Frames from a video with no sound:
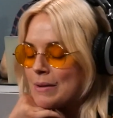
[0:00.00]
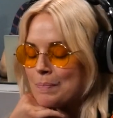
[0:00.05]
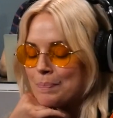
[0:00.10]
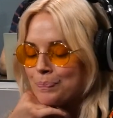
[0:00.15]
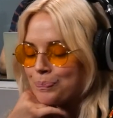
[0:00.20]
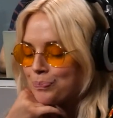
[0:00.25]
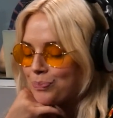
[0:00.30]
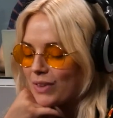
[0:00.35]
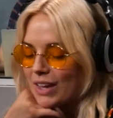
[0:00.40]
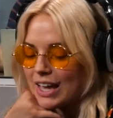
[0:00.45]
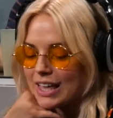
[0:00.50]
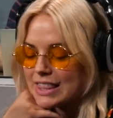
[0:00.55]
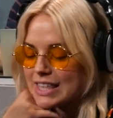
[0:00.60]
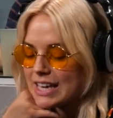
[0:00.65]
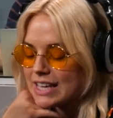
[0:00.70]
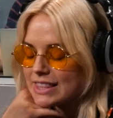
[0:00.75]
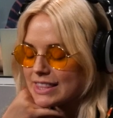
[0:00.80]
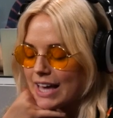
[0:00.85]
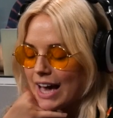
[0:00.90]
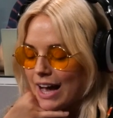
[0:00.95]
Yeah. I
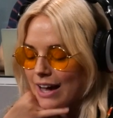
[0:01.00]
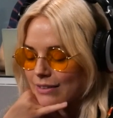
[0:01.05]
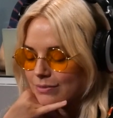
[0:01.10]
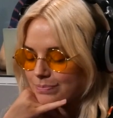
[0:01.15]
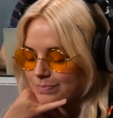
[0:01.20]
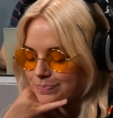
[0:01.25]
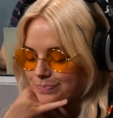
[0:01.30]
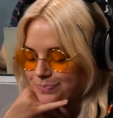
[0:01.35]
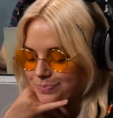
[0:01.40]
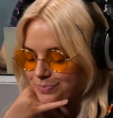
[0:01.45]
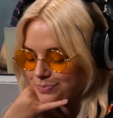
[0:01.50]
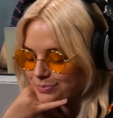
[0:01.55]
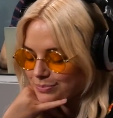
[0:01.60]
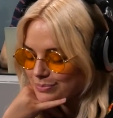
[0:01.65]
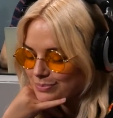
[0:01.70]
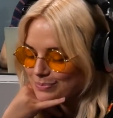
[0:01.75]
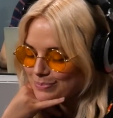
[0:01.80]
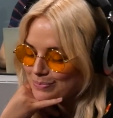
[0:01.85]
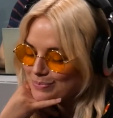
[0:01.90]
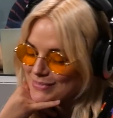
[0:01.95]
think that
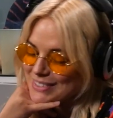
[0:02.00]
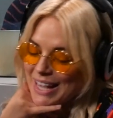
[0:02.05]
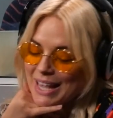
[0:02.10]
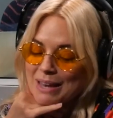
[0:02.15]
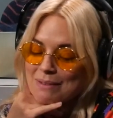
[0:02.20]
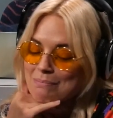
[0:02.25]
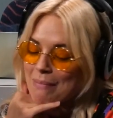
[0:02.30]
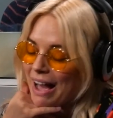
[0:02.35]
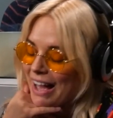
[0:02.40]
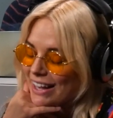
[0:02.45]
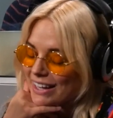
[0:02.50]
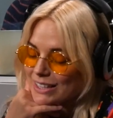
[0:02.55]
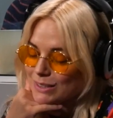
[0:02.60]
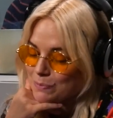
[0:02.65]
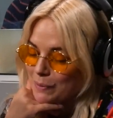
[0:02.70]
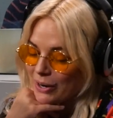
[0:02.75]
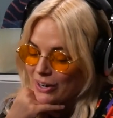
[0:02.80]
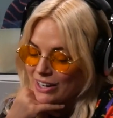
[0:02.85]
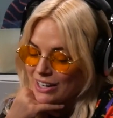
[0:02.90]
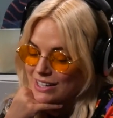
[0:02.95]
in my
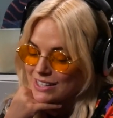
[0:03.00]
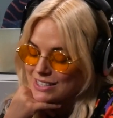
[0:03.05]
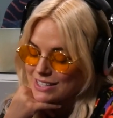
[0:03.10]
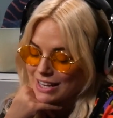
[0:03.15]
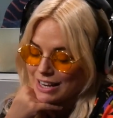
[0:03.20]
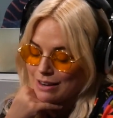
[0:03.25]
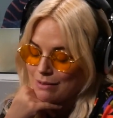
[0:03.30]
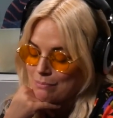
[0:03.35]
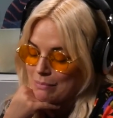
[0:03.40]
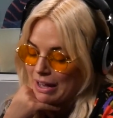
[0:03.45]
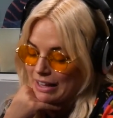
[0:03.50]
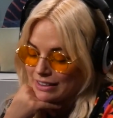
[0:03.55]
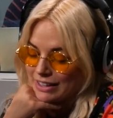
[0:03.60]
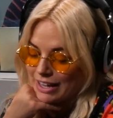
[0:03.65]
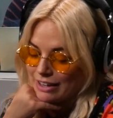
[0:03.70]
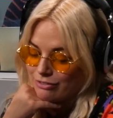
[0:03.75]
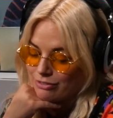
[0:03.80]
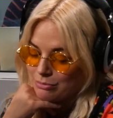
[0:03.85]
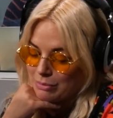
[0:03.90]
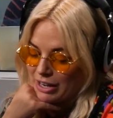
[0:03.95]
experience and in my
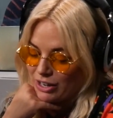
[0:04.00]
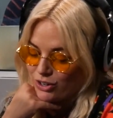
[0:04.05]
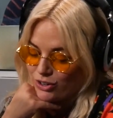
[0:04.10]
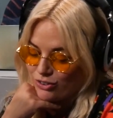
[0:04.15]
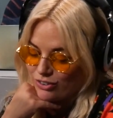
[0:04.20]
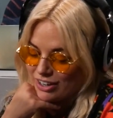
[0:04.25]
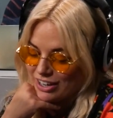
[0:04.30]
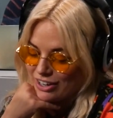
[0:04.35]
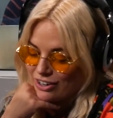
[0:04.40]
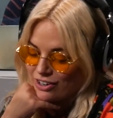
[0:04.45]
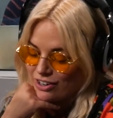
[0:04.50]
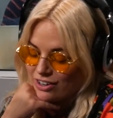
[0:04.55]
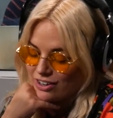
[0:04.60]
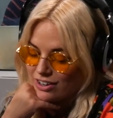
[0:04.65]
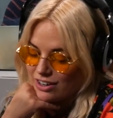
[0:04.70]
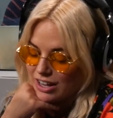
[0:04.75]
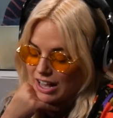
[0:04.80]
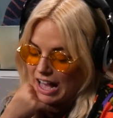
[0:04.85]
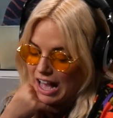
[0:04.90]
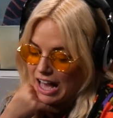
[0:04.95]
life and my career,